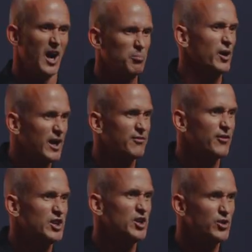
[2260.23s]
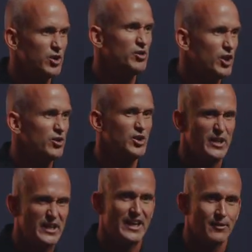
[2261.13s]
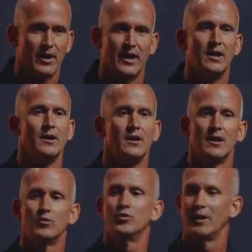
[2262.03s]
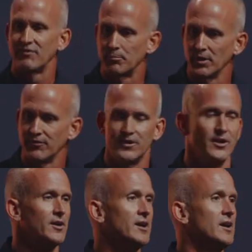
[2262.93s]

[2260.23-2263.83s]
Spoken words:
I'm praying for you, you dude, you need to get right. Would you mind if I pray for you?